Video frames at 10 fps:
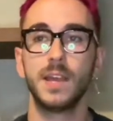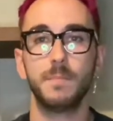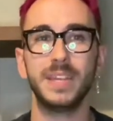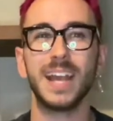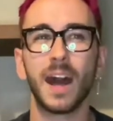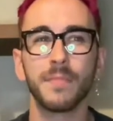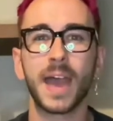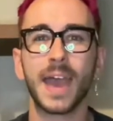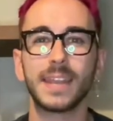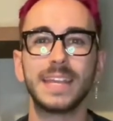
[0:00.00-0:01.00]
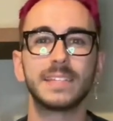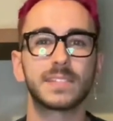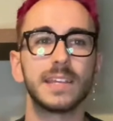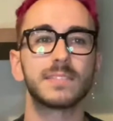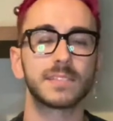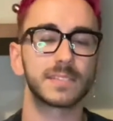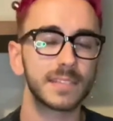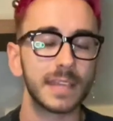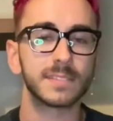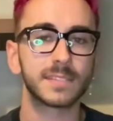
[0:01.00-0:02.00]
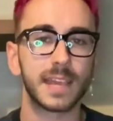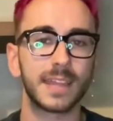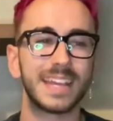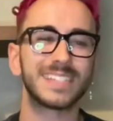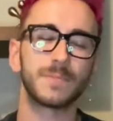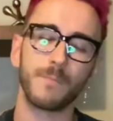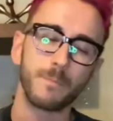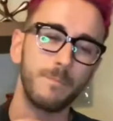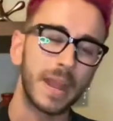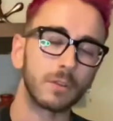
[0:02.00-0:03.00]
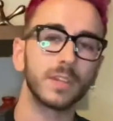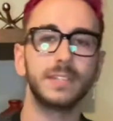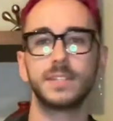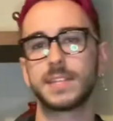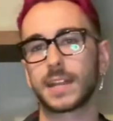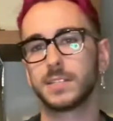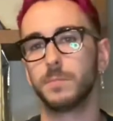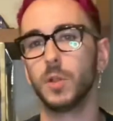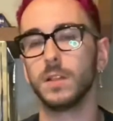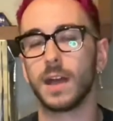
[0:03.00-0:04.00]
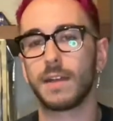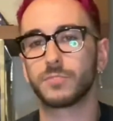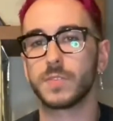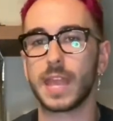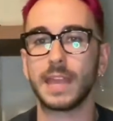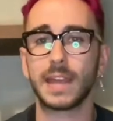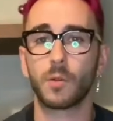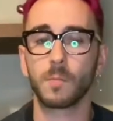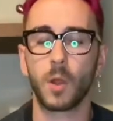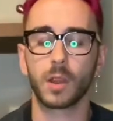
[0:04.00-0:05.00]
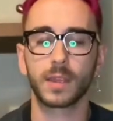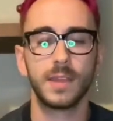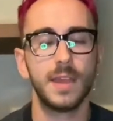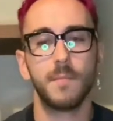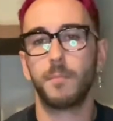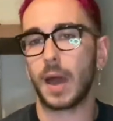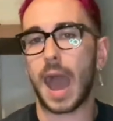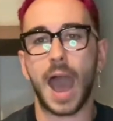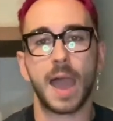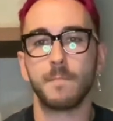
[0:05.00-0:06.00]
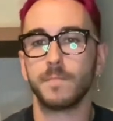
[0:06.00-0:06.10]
Beyond that, it's a skin scent. It's barely detectable after the 8-hour mark, but I